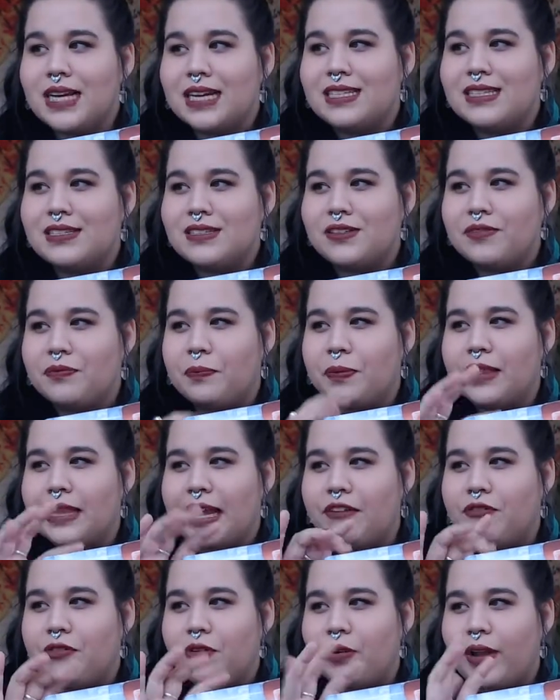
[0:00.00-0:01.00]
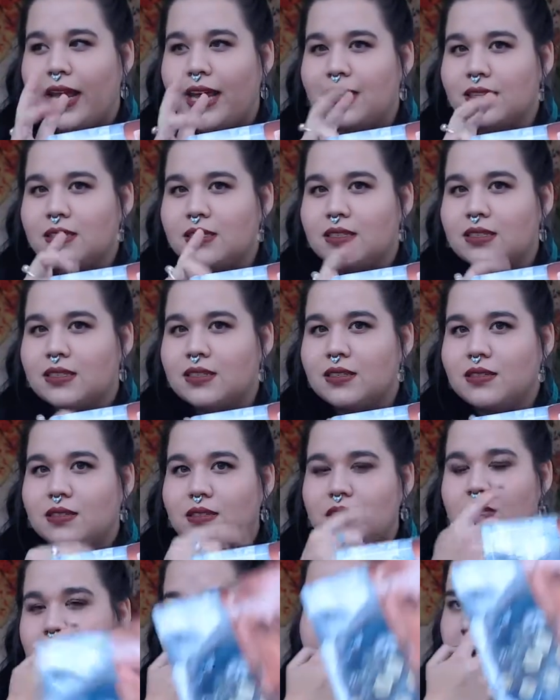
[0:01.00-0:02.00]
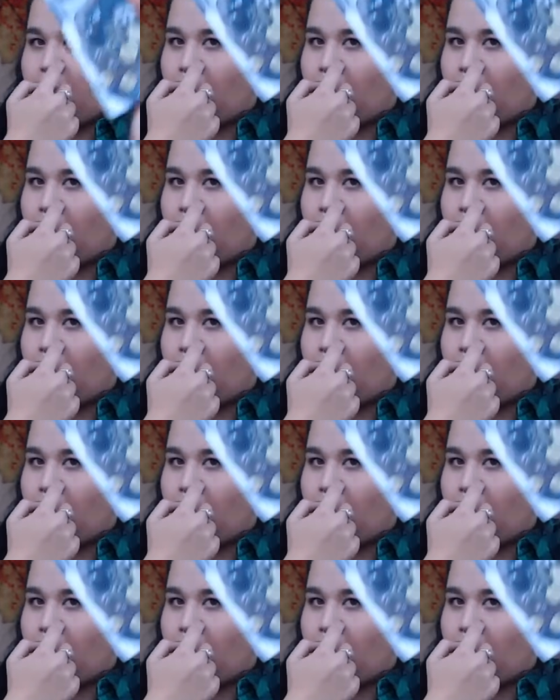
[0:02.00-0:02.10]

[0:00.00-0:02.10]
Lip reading: sense of playfulness to you.